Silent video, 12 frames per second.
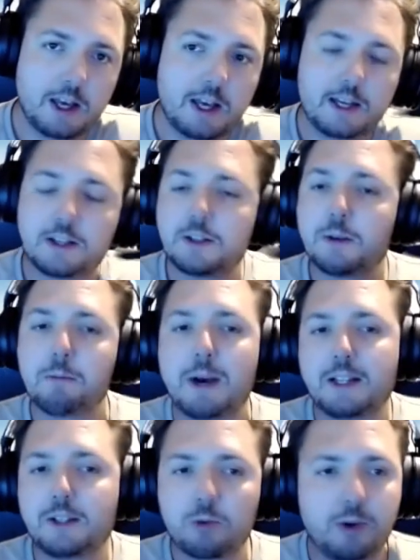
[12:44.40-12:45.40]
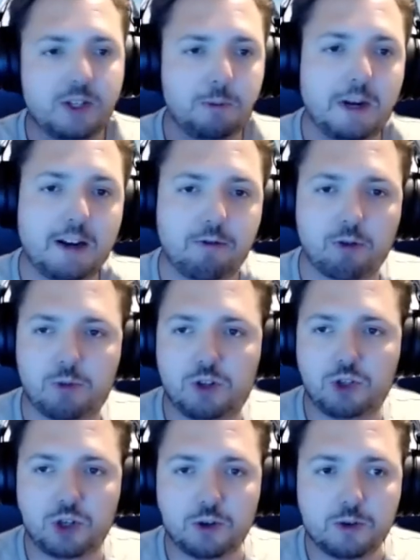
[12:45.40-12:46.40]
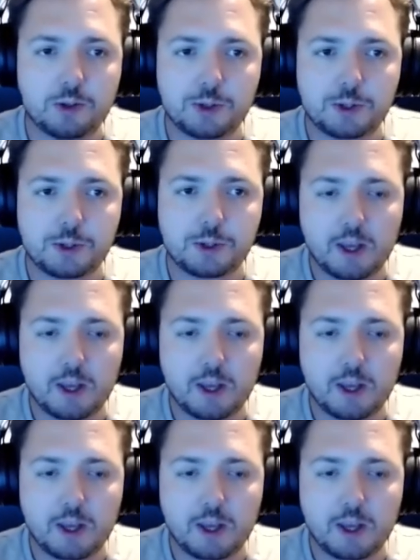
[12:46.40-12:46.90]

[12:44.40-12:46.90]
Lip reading: It doesn't matter which platform you choose,